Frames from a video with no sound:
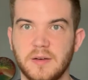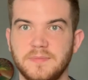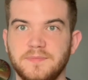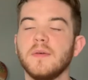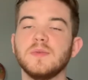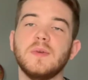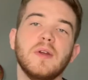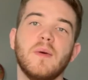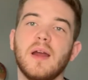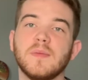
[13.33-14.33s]
I was
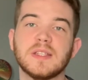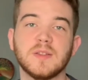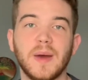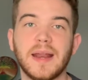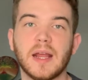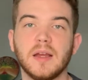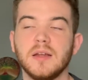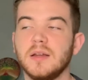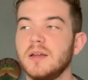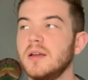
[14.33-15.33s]
wondering why I was sweating.
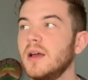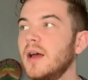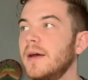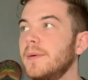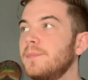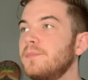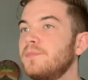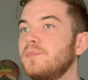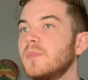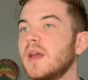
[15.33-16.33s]
And
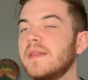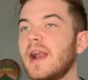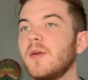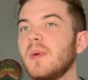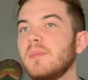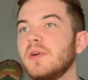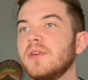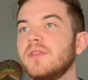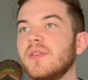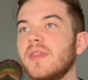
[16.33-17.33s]
then I
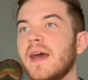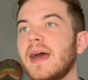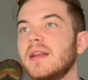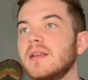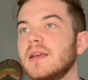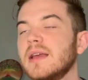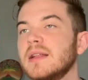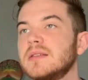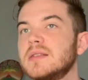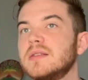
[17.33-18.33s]
remembered that
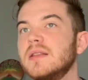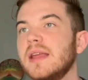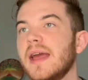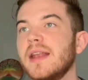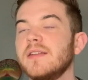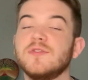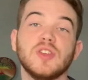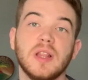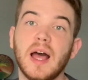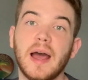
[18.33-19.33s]
it's the end of
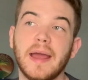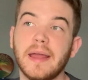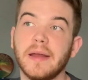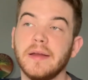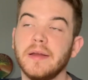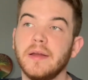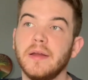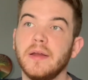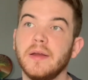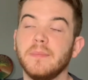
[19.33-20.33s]
July,
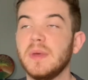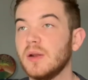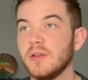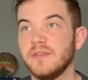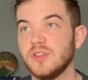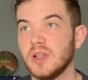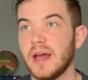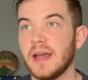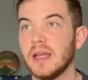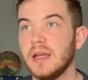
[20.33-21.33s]
middle of
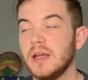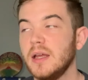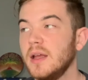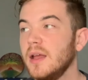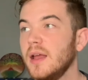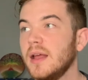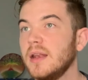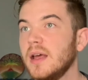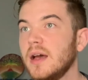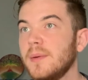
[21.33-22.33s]
July,
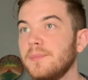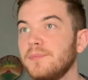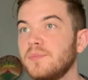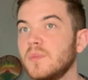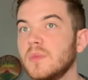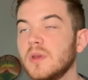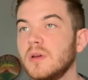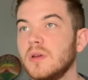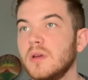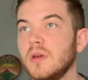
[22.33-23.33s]
and
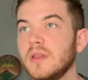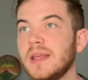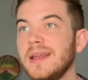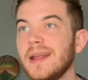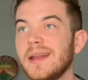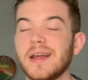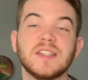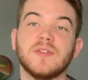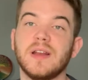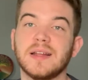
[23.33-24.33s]
the heat index
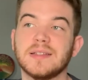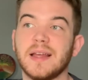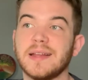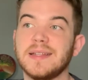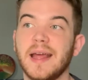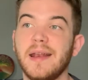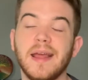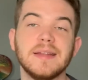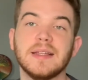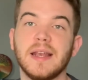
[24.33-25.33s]
for the next like 10
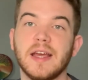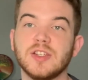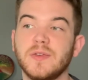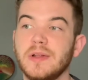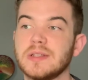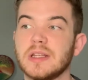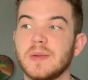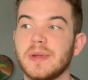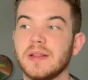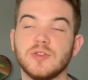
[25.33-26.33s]
days in Nashville is going to
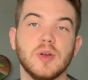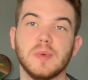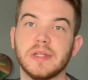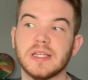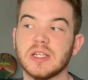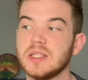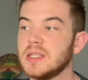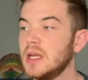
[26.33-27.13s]
be in the triple digits.